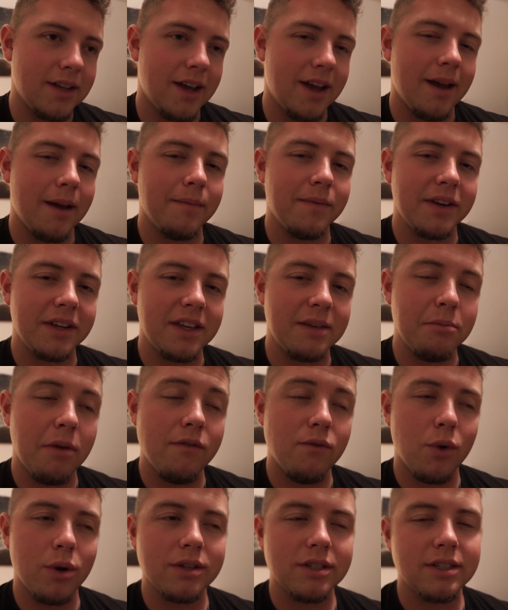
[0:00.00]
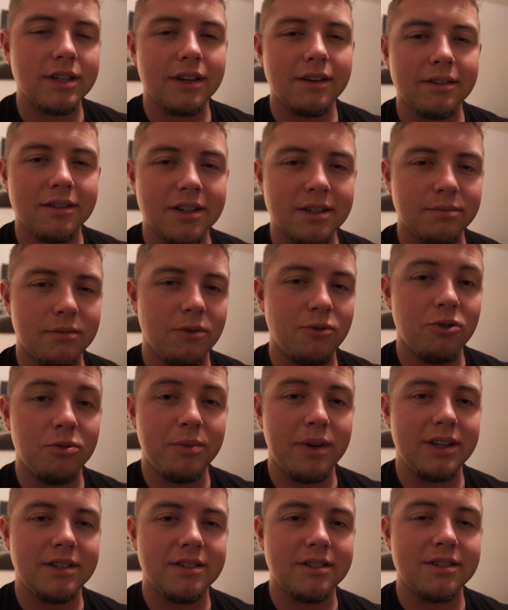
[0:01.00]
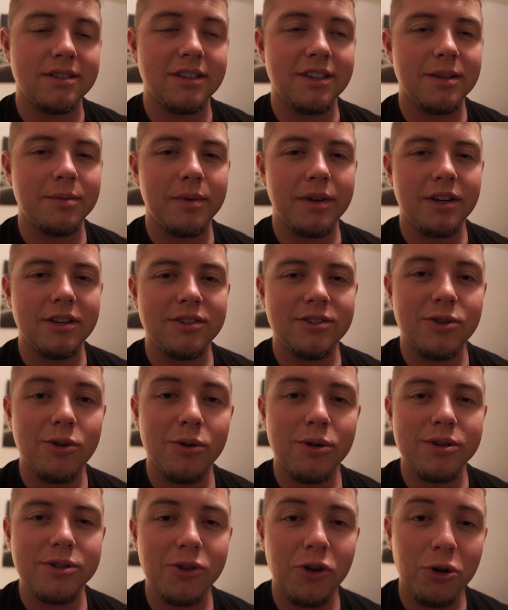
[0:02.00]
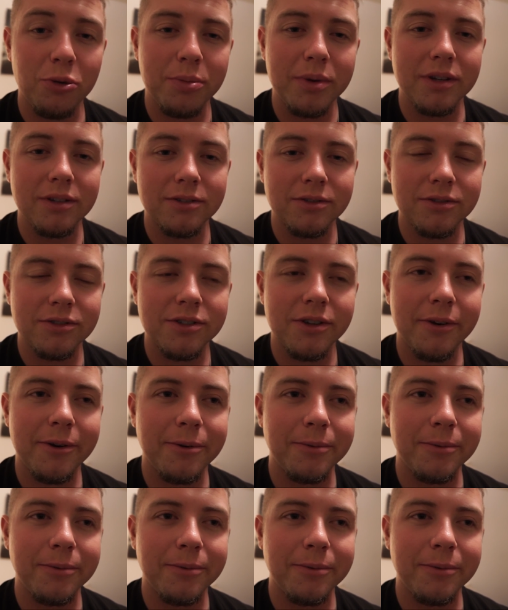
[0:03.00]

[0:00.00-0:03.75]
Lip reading: happen to keep my voice down because my roommate's asleep and his door is open. So,